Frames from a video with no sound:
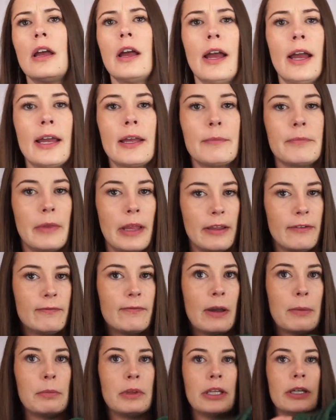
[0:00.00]
I am like
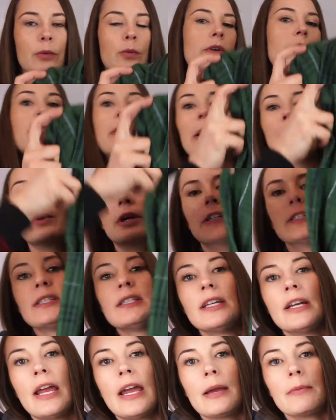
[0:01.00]
fumbling with my words
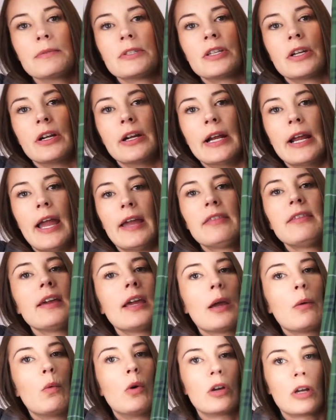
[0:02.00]
today. I'm sorry. I think
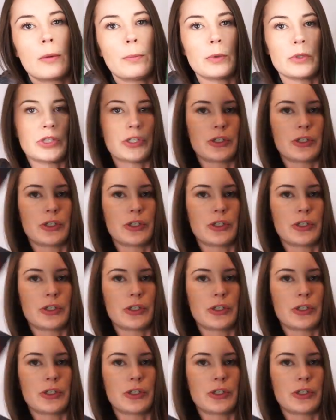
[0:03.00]
I woke up with